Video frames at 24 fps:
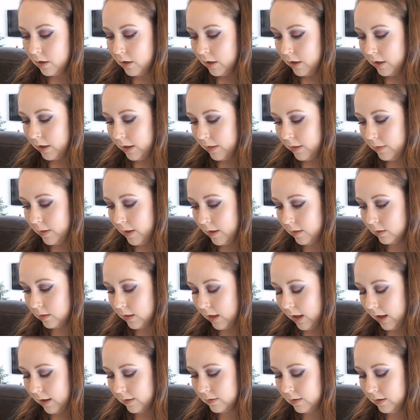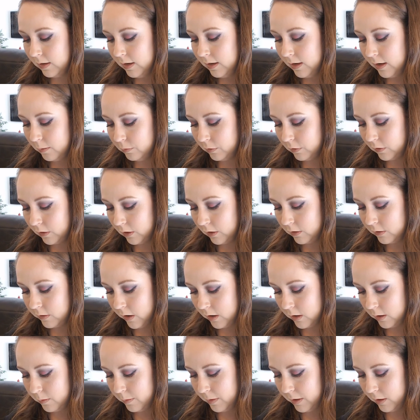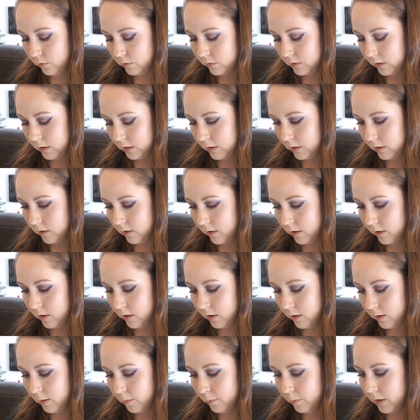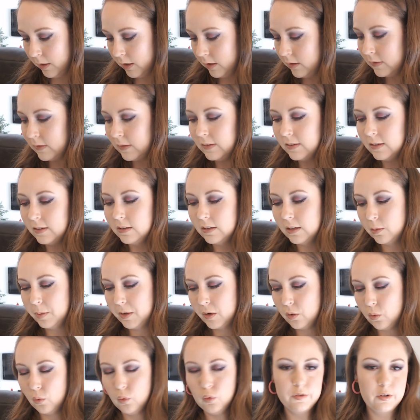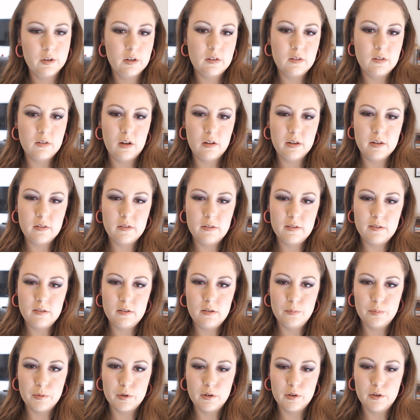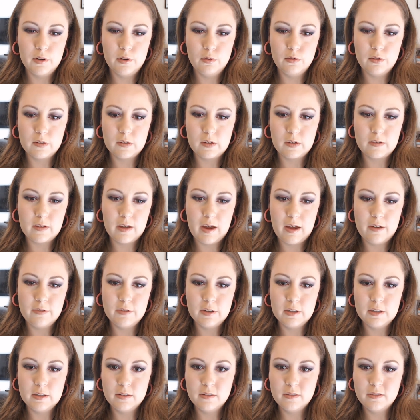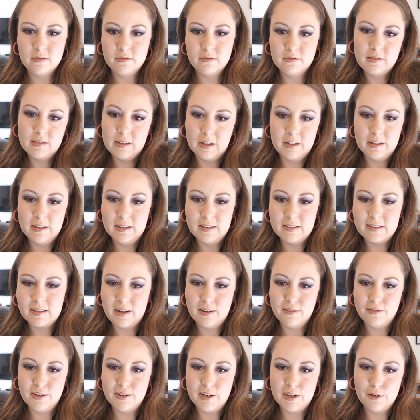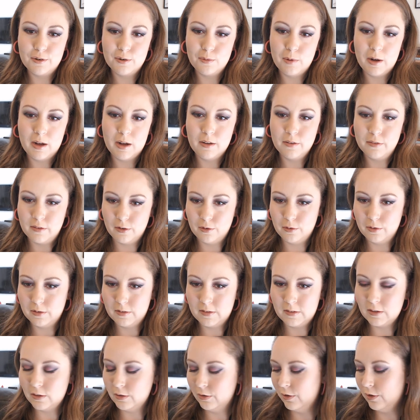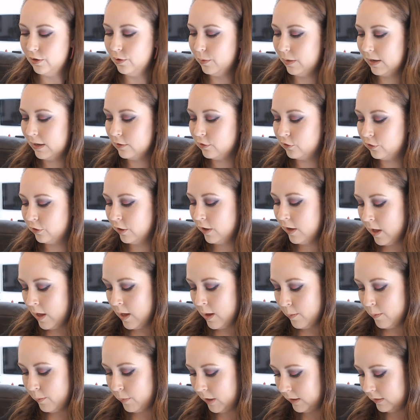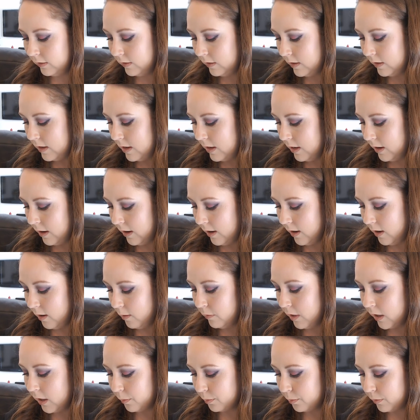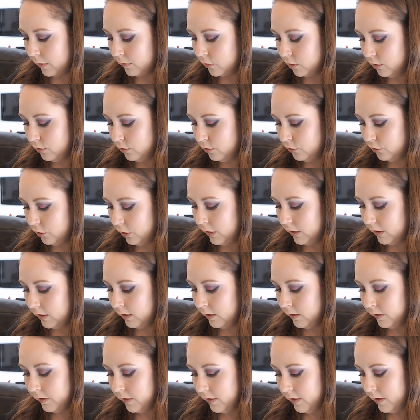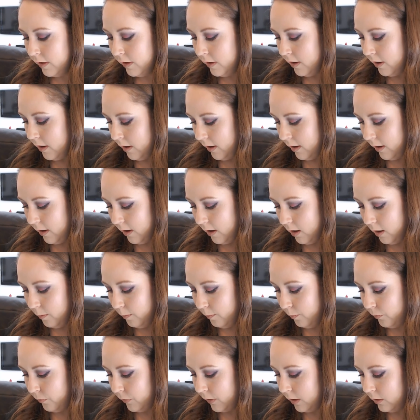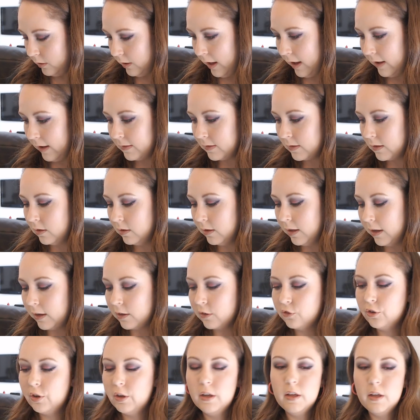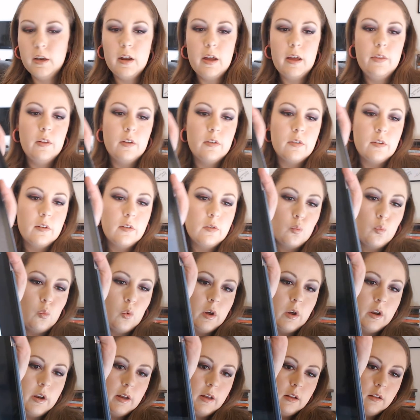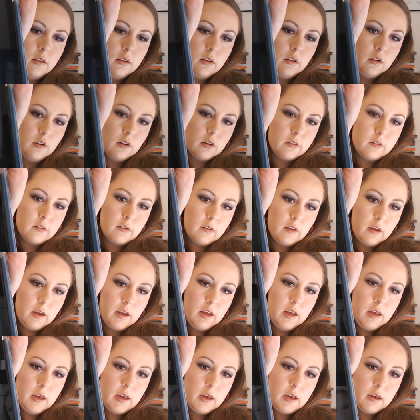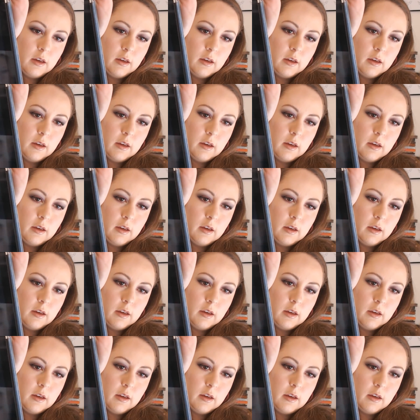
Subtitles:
And then lastly, I'm just going to talk about, this is a little bit older. It's not like super new just because I haven't done this kind of video in a while, so it's still new-ish, but it's the Makeup Revolution glass collection, and this is what it looks like.